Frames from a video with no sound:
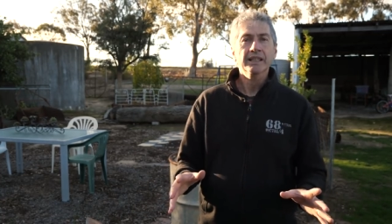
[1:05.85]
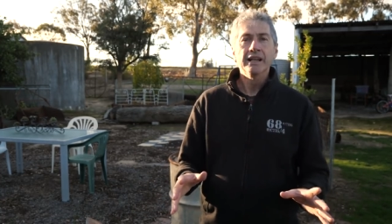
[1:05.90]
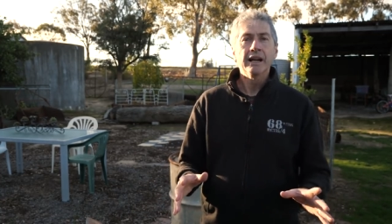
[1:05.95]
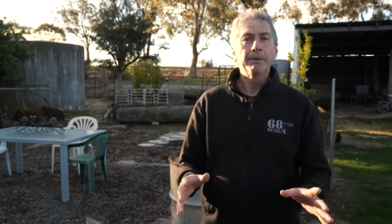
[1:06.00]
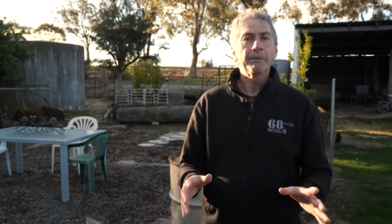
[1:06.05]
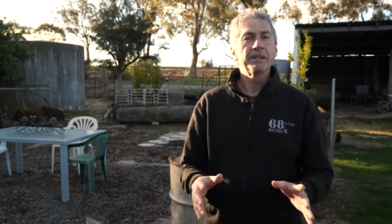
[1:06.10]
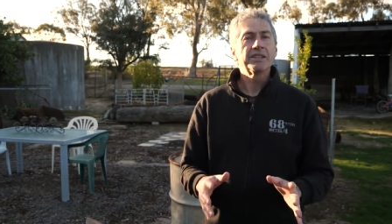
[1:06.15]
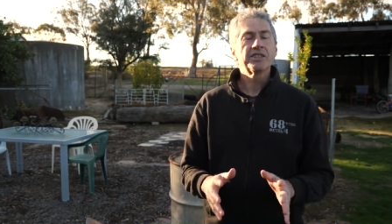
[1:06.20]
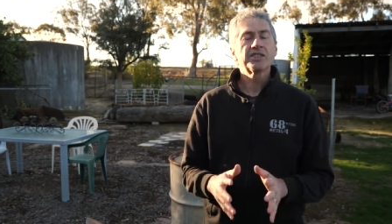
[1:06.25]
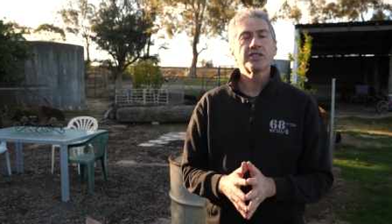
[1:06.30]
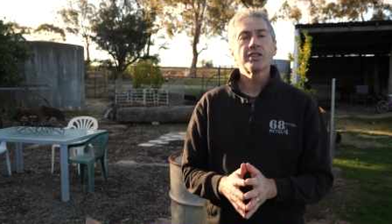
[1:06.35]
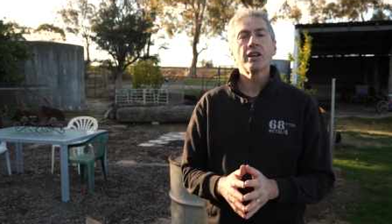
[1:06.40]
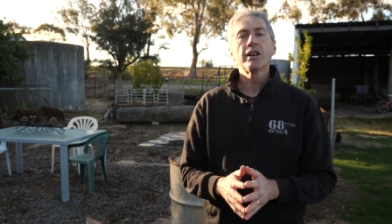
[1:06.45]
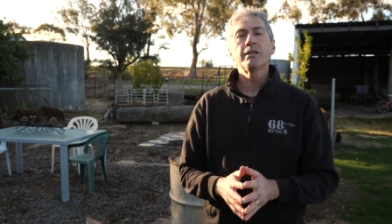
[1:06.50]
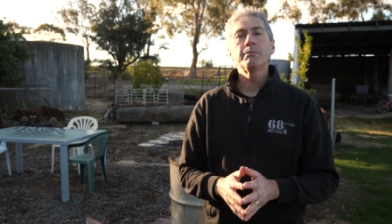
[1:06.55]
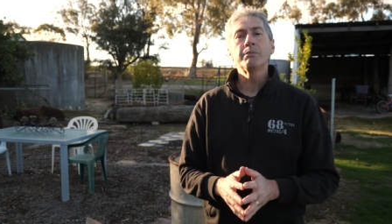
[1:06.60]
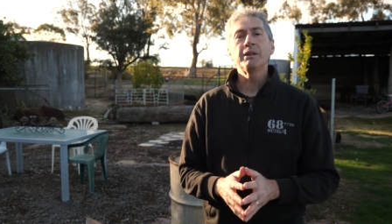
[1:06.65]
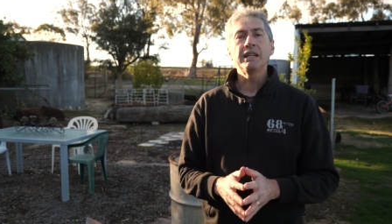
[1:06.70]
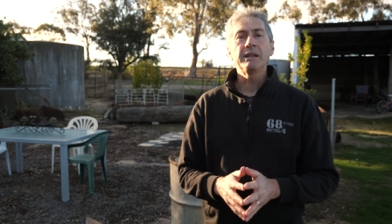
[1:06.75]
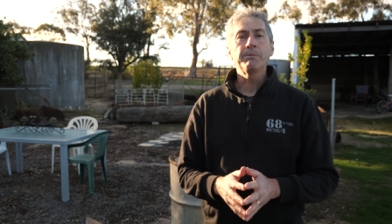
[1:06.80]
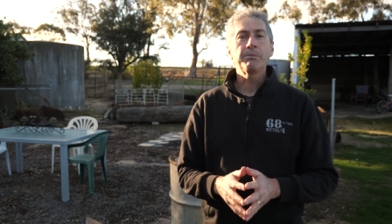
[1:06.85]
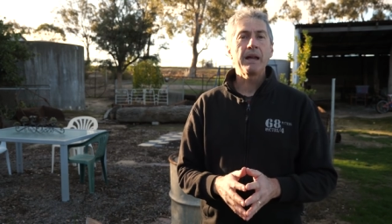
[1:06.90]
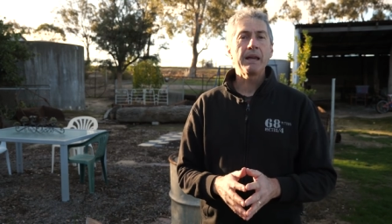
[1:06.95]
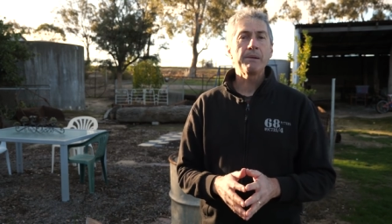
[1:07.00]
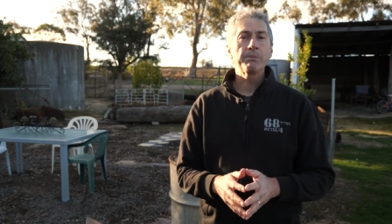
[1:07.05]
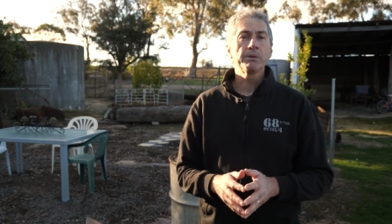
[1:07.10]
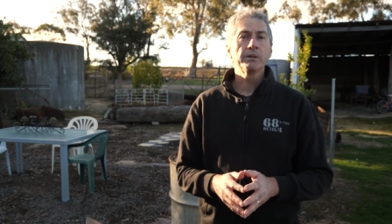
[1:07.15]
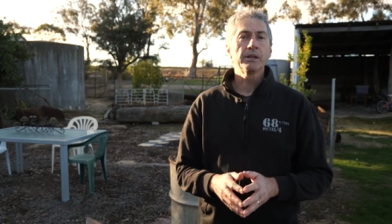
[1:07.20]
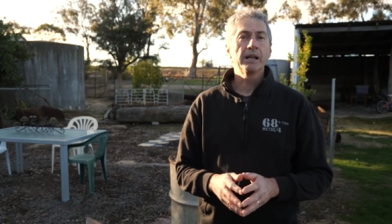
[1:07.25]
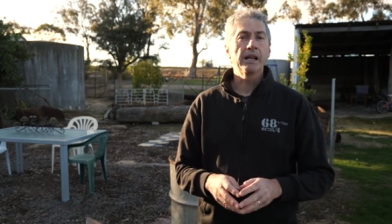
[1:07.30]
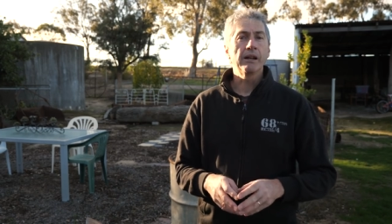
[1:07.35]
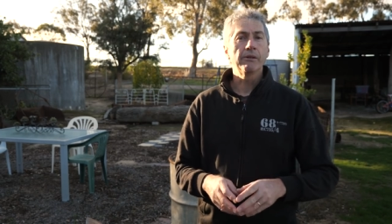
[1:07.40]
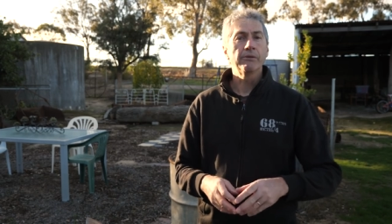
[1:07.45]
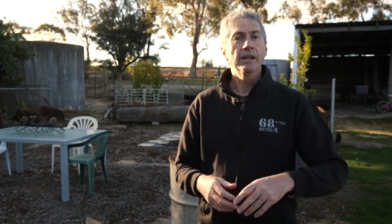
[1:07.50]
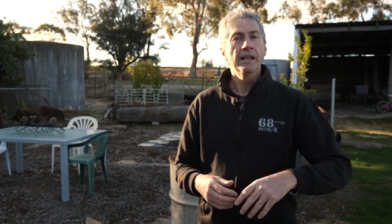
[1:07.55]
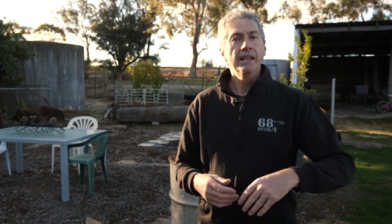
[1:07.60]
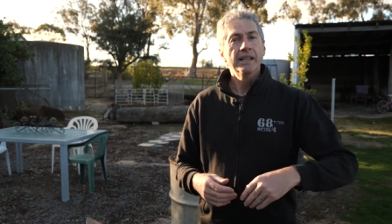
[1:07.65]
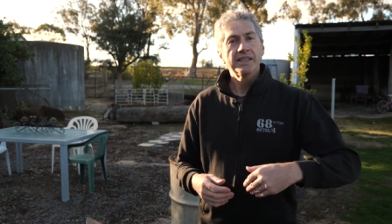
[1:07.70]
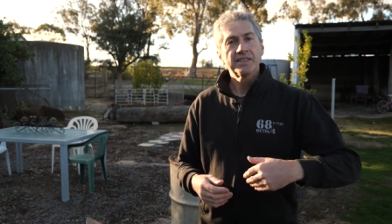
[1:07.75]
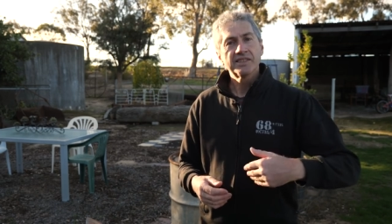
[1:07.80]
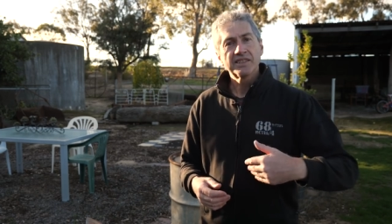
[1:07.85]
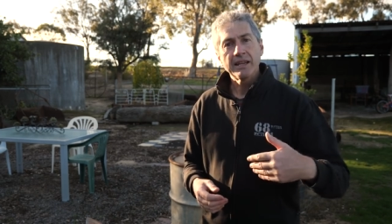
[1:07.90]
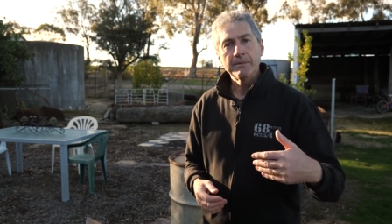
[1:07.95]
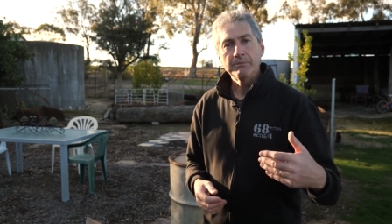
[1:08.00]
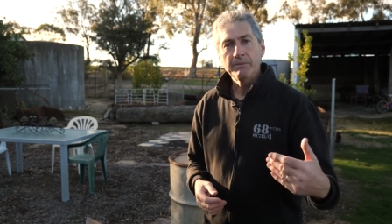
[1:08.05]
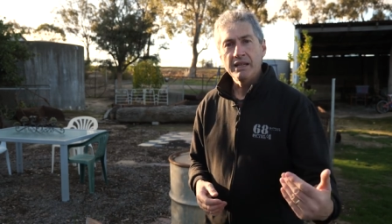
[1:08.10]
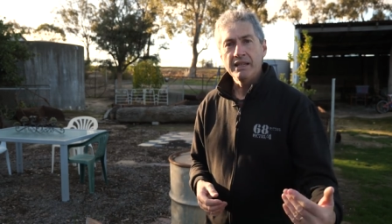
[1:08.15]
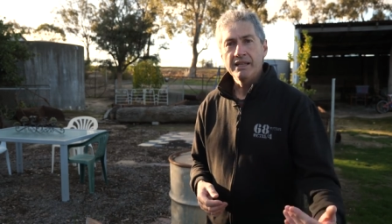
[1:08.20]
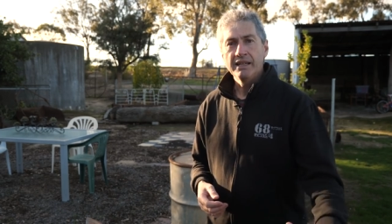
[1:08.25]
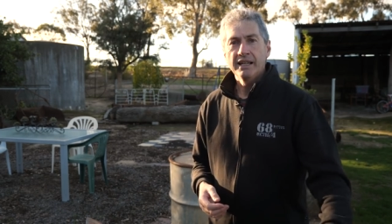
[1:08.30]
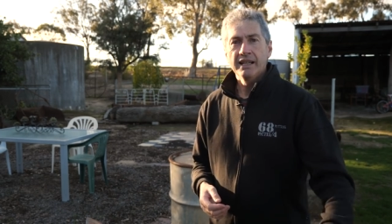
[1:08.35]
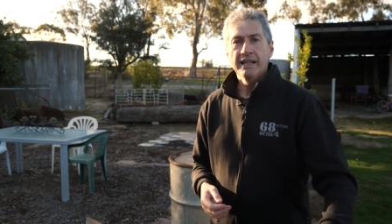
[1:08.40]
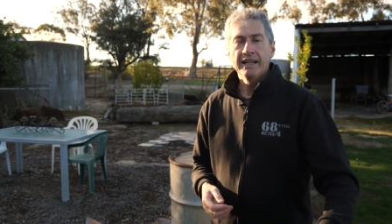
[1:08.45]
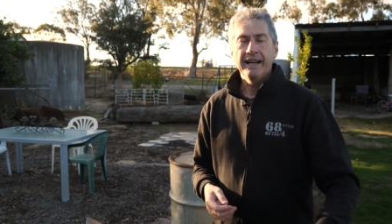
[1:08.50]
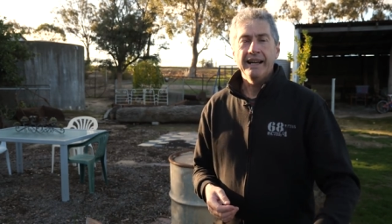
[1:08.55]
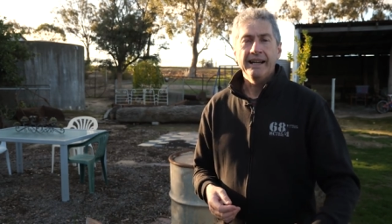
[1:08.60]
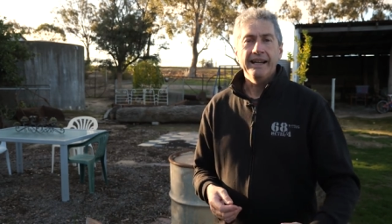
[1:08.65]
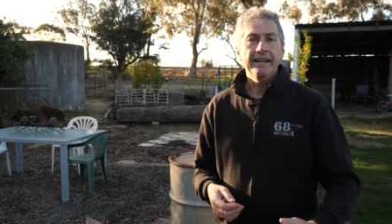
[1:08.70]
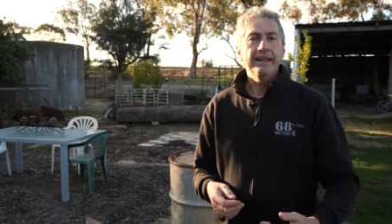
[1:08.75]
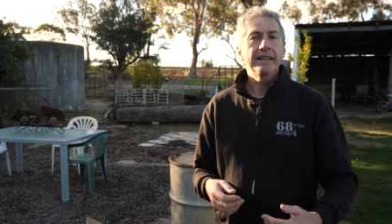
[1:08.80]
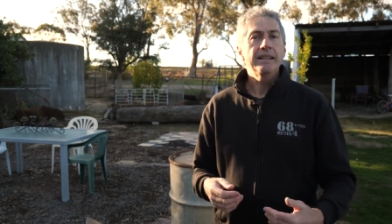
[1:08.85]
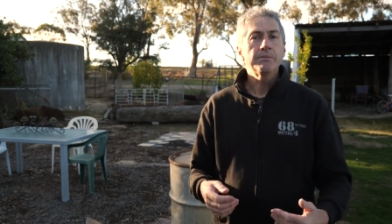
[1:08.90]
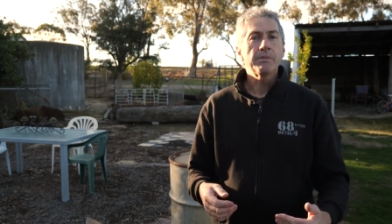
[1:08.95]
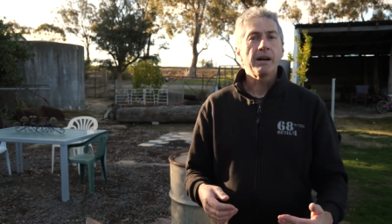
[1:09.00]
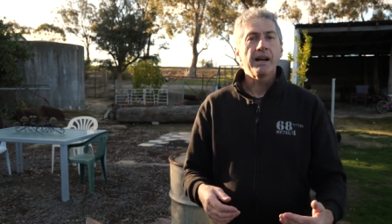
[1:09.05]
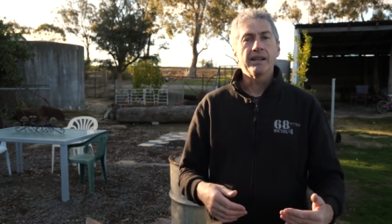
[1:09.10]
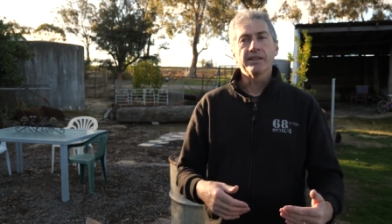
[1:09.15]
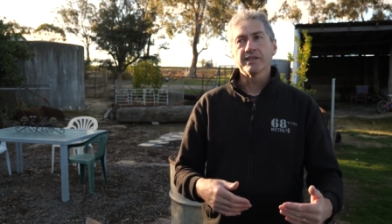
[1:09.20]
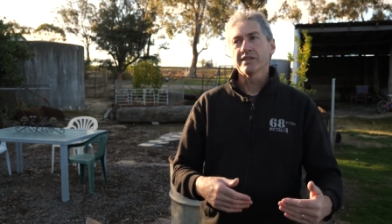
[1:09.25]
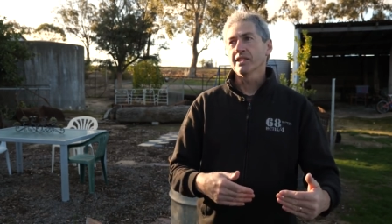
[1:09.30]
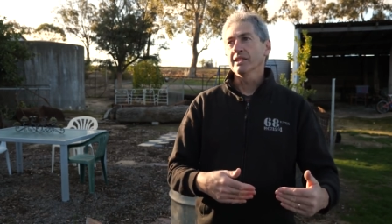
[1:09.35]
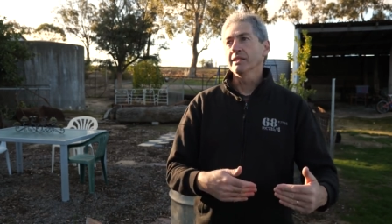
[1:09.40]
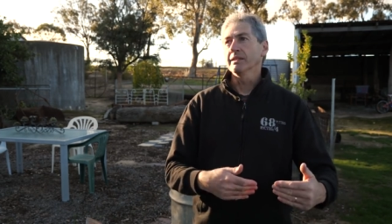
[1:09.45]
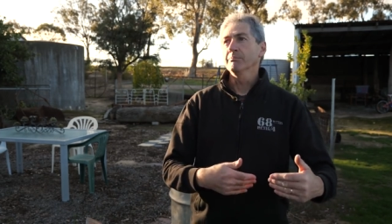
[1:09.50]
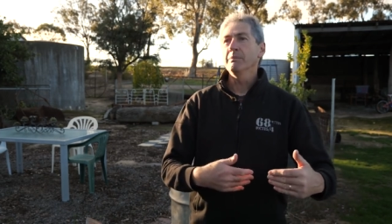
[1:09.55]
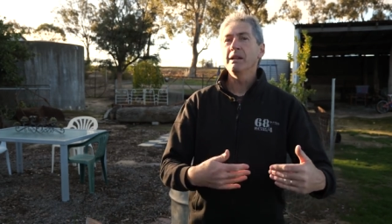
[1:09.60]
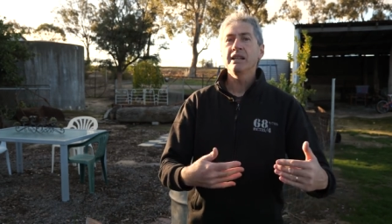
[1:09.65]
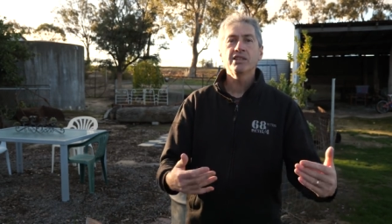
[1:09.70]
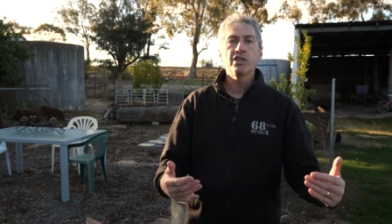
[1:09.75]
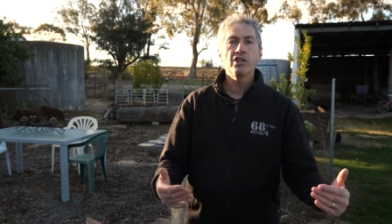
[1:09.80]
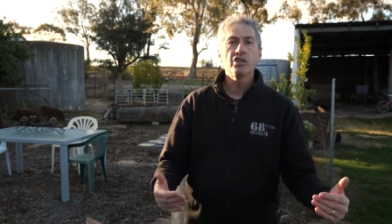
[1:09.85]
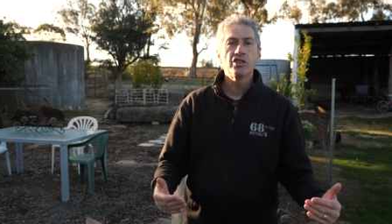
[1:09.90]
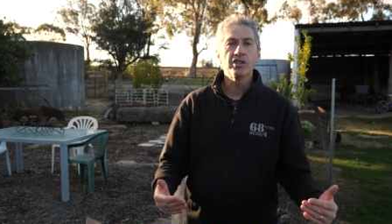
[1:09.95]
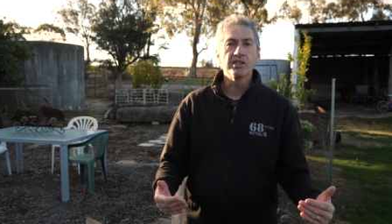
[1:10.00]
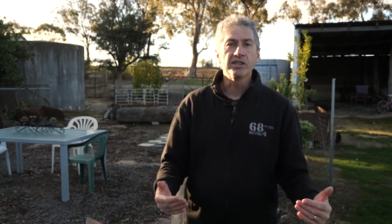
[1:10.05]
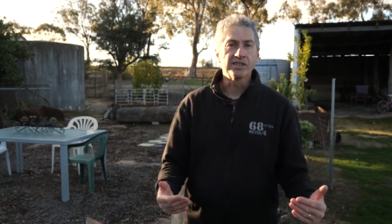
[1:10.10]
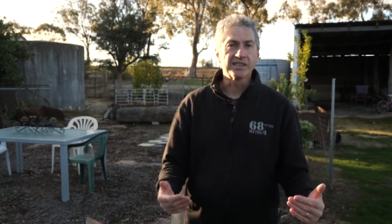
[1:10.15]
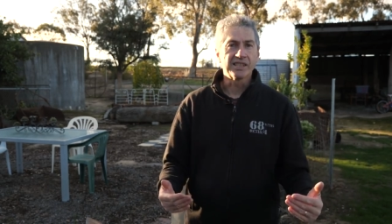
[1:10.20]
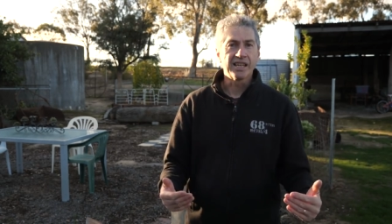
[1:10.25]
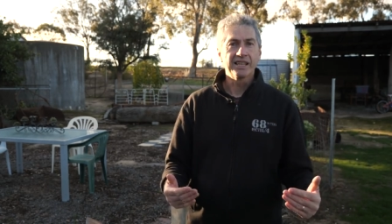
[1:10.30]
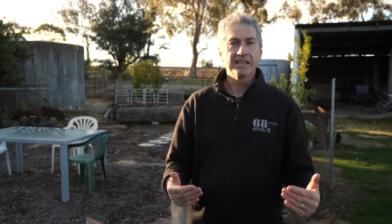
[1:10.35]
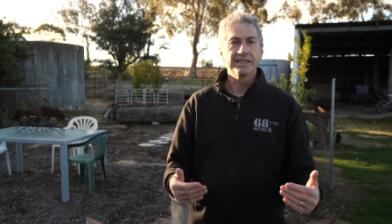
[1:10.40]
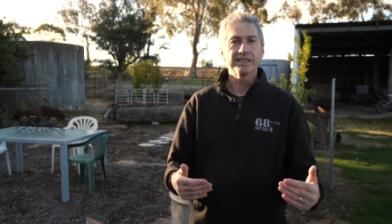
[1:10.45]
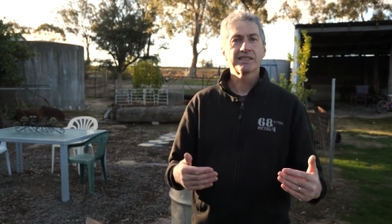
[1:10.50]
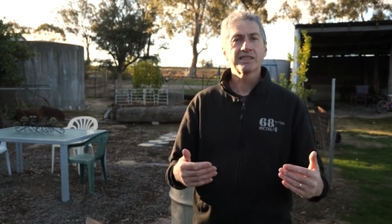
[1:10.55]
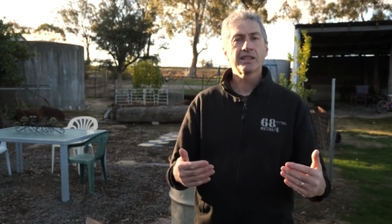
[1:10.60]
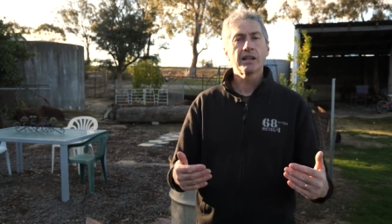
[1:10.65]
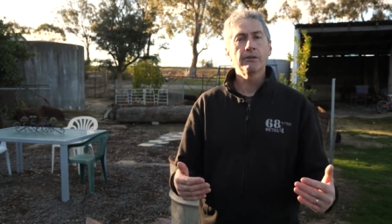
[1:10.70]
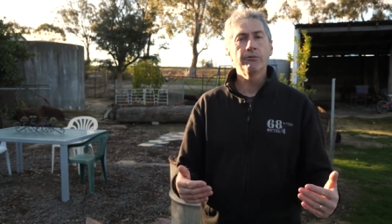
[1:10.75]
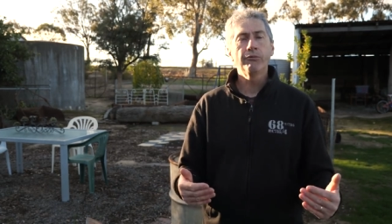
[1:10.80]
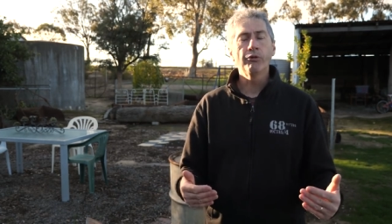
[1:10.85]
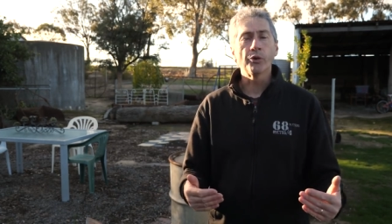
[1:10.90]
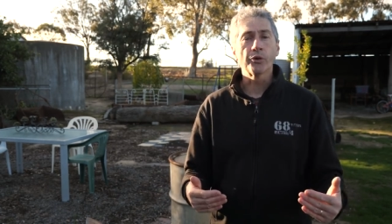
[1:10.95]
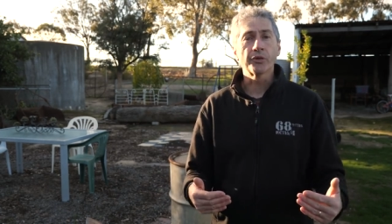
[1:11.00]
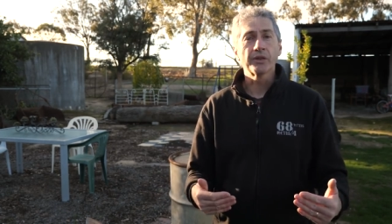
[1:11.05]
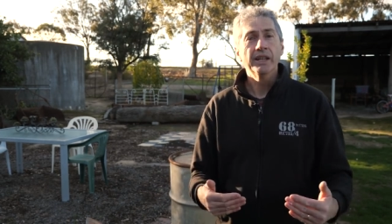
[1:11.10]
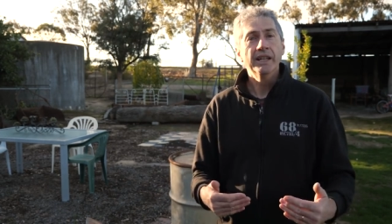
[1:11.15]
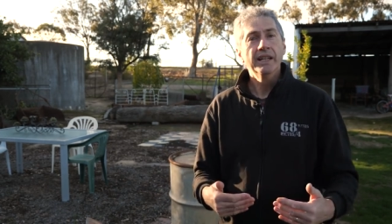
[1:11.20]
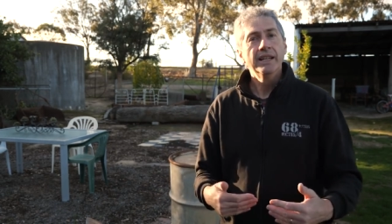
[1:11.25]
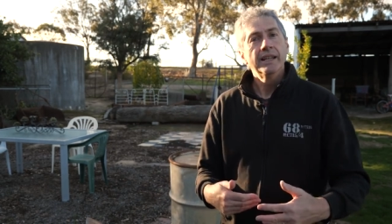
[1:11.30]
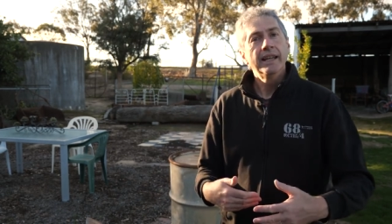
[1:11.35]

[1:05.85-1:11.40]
I mean, so many people have sent me uh, emails and messages and so forth,